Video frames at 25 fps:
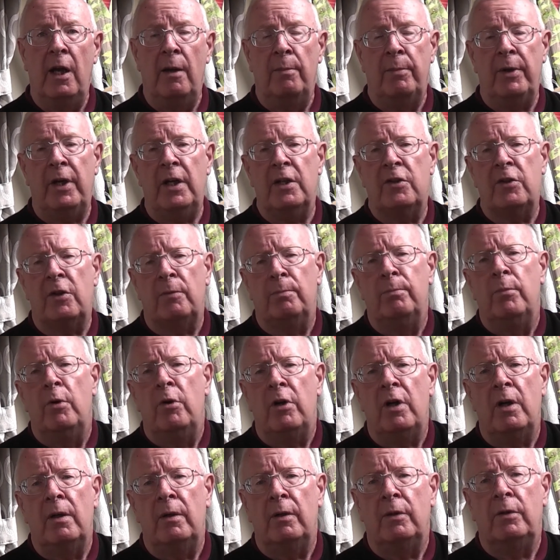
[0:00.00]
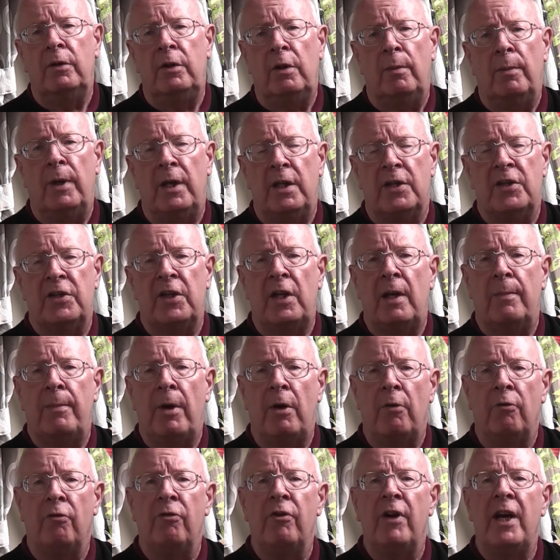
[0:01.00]
but it's more, you might say,
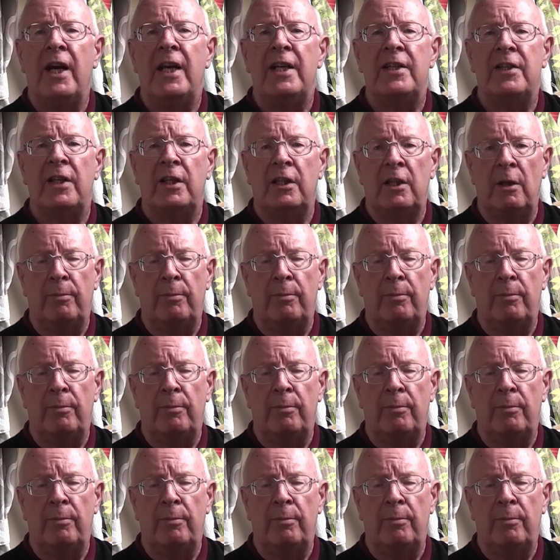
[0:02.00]
about raising